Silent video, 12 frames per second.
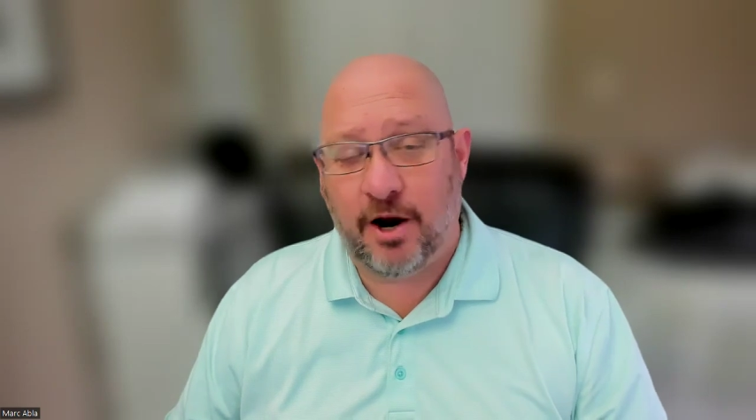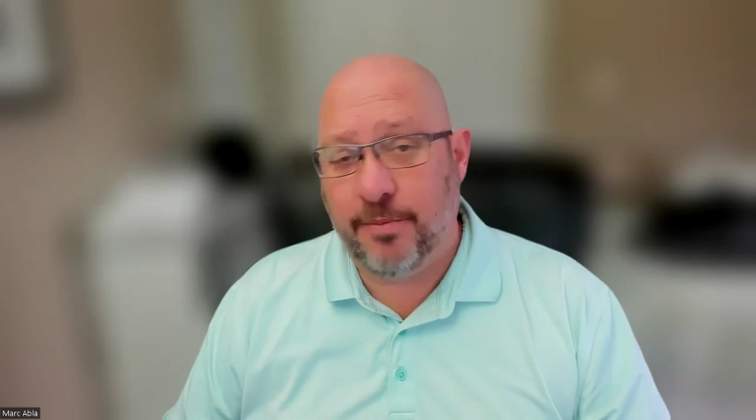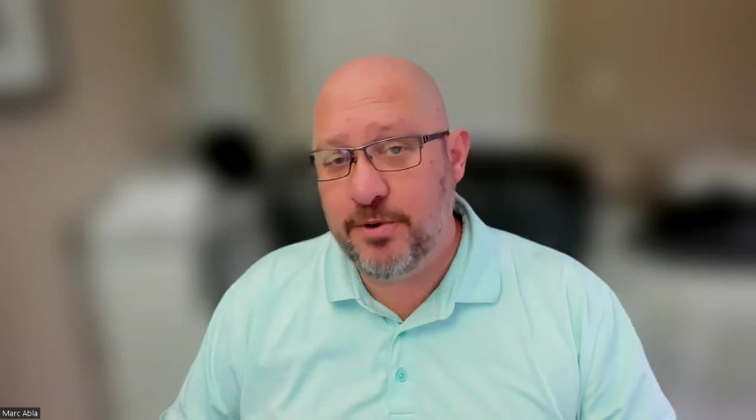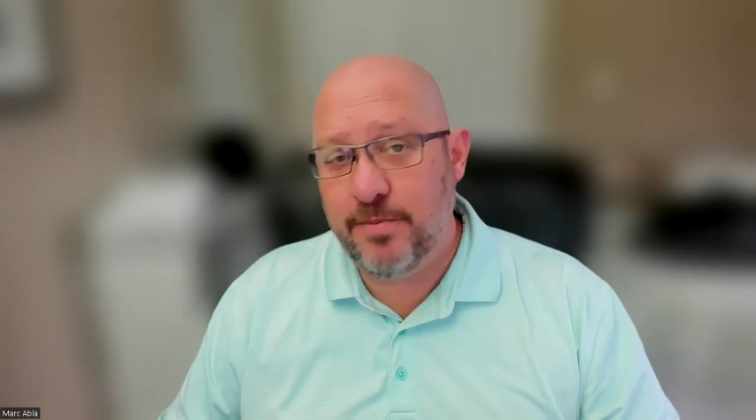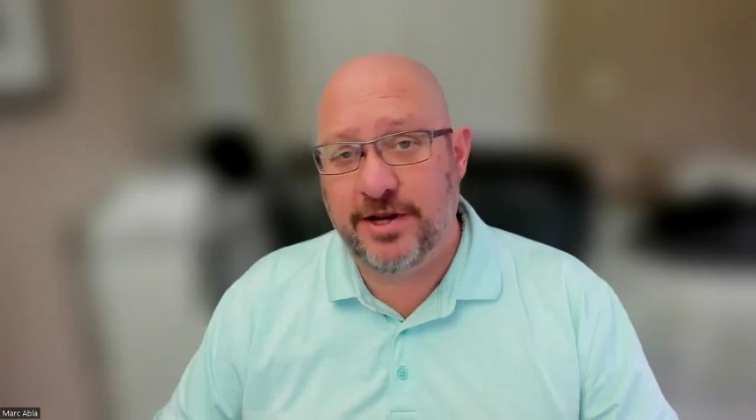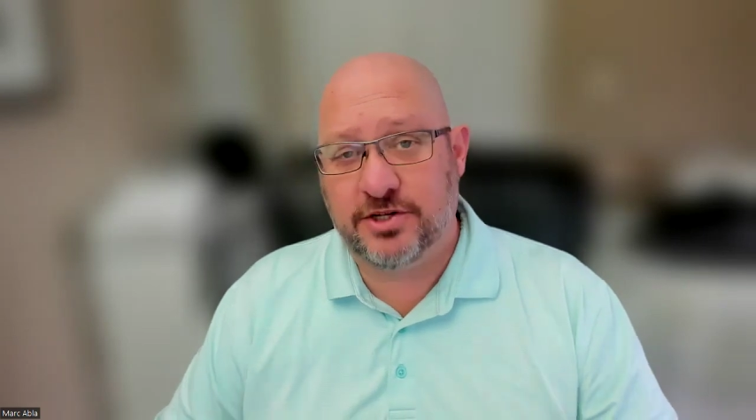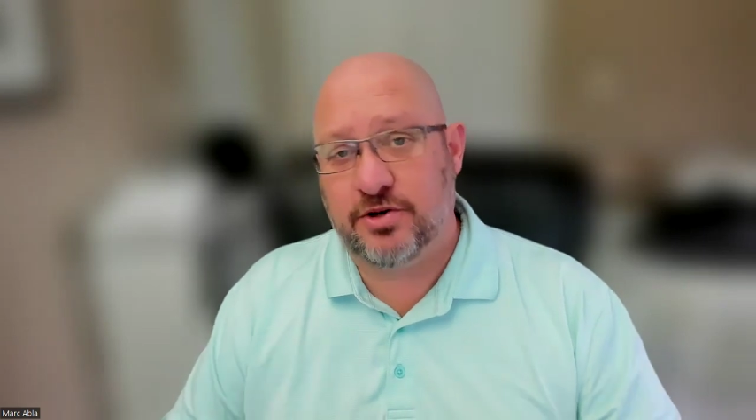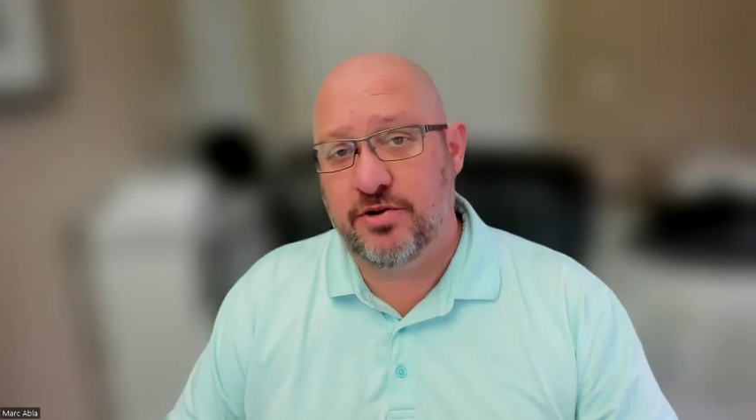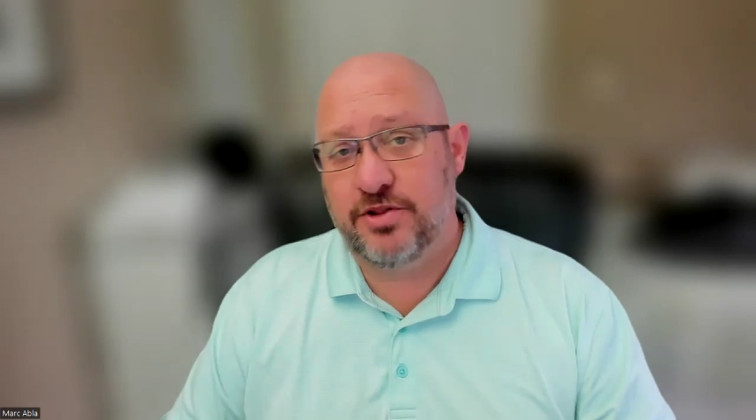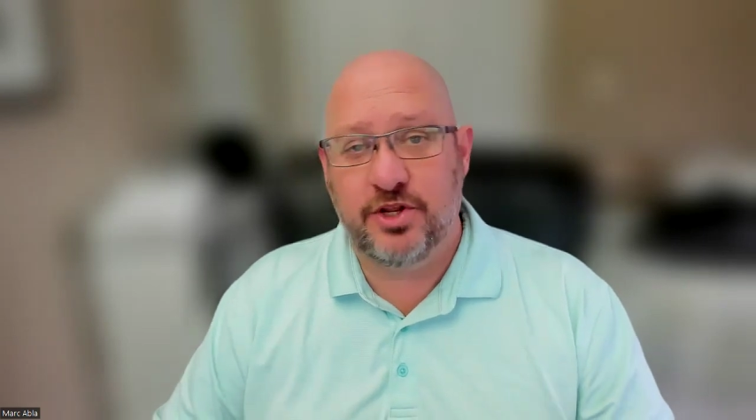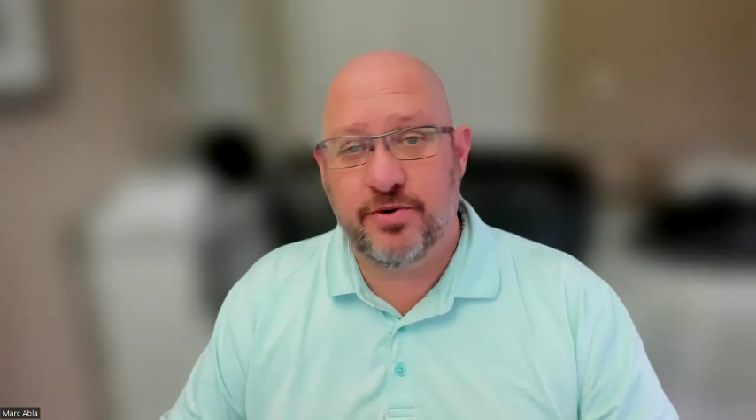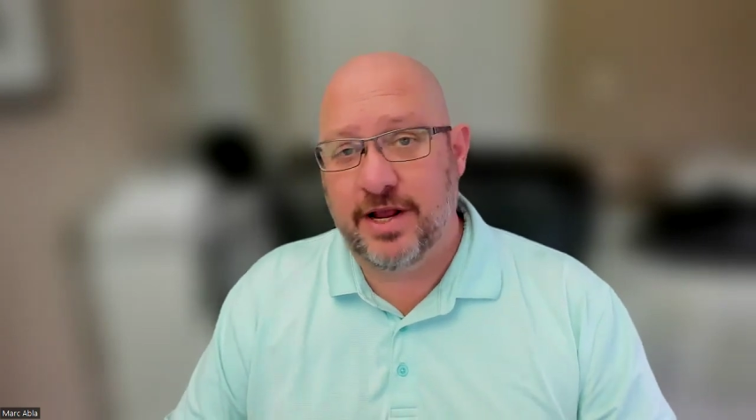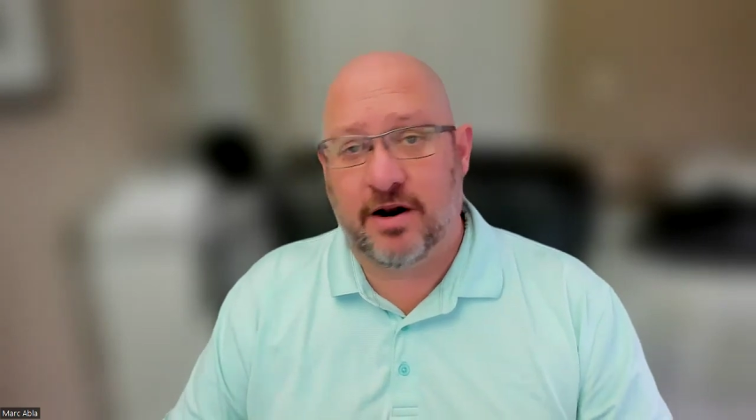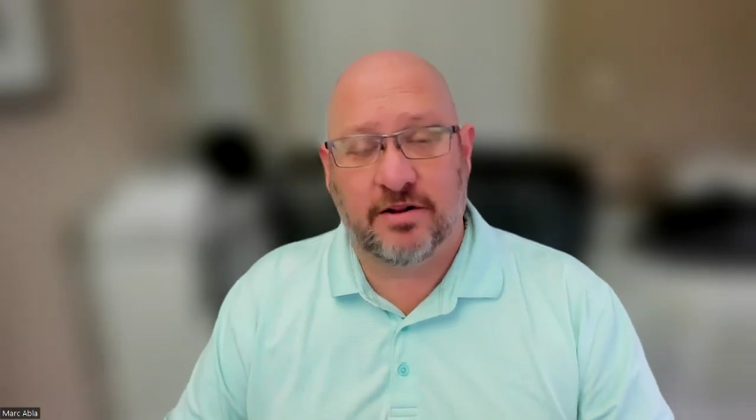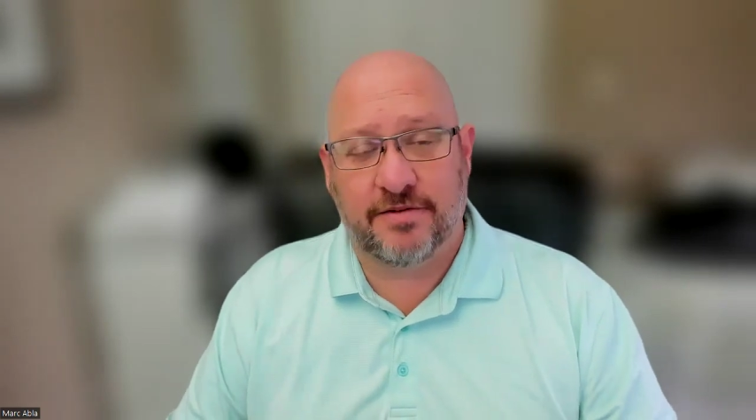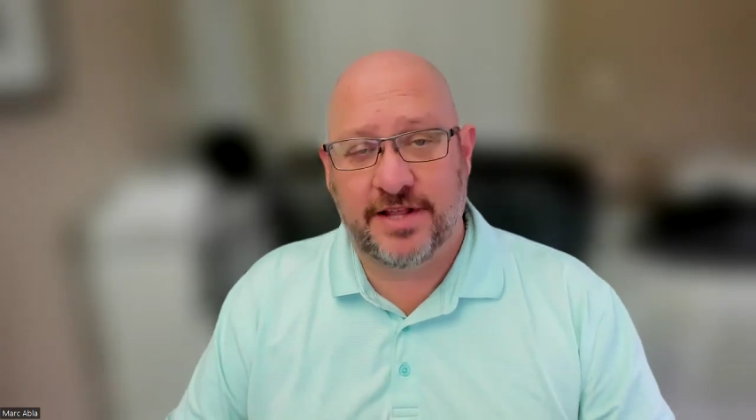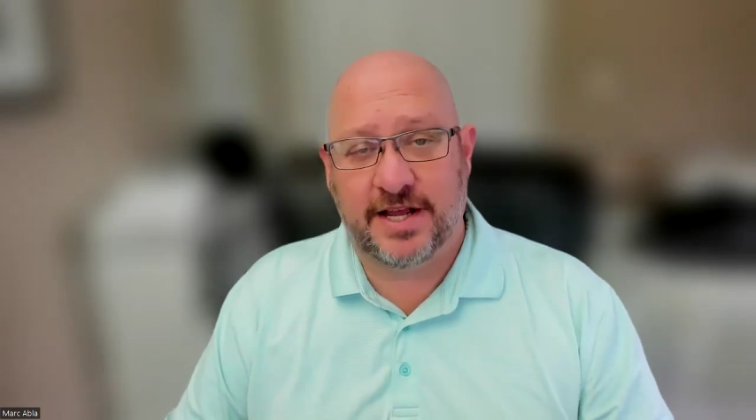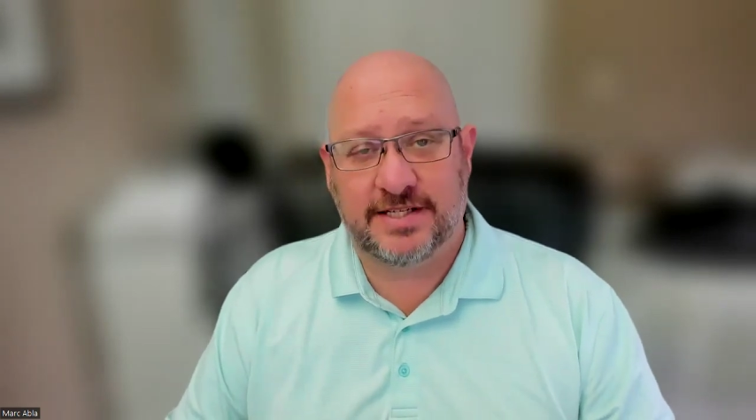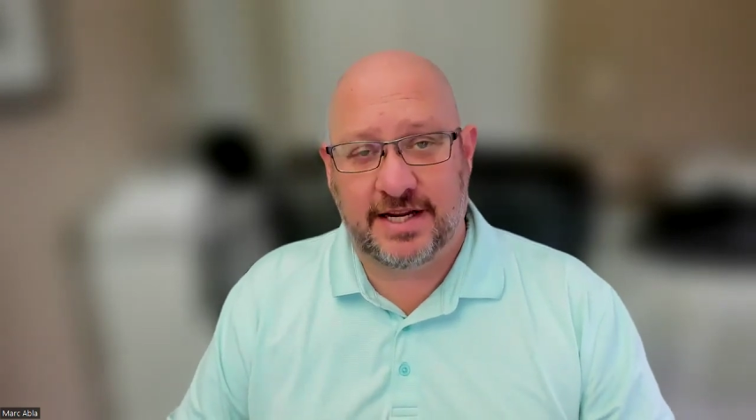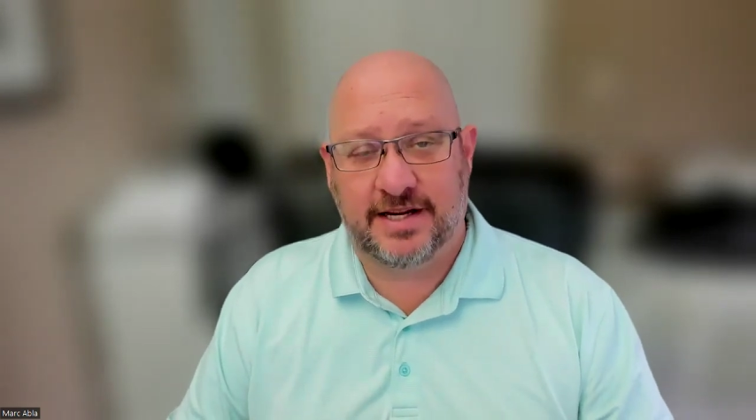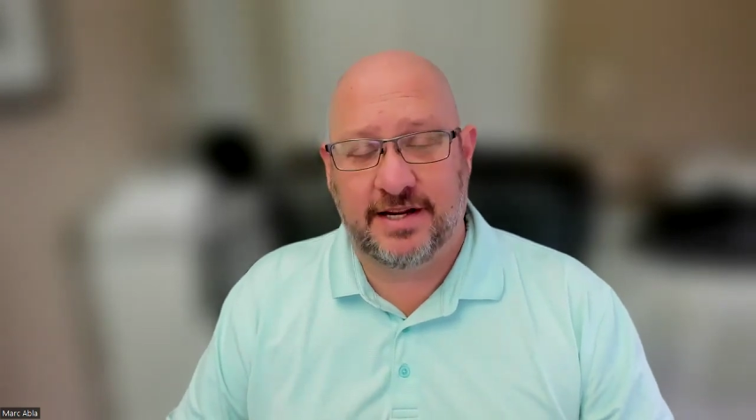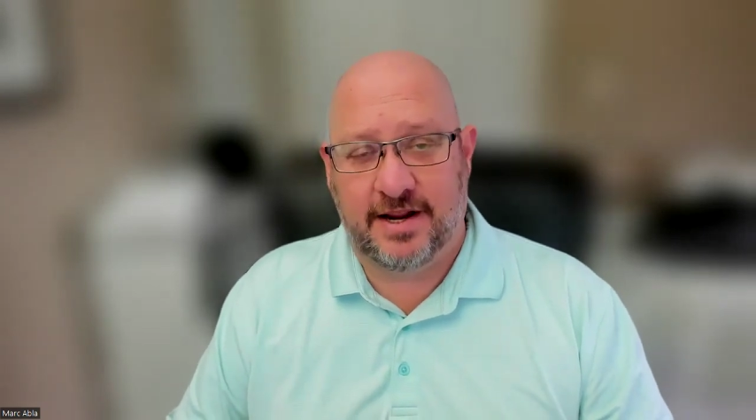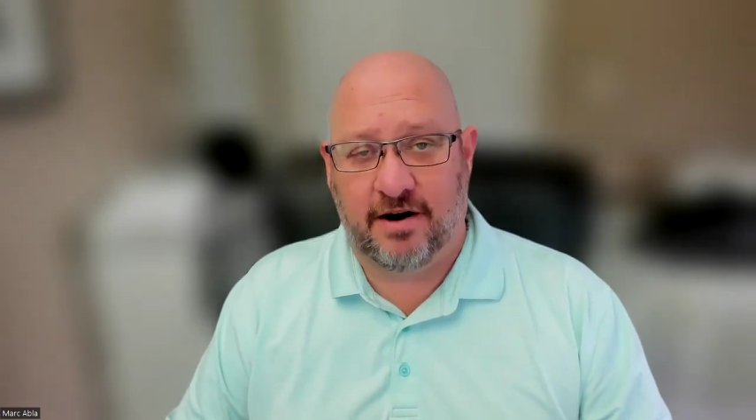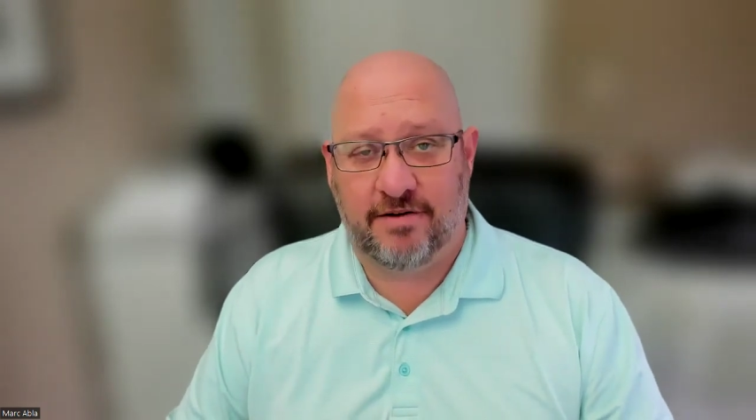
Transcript: help you make sure that you get all of that taken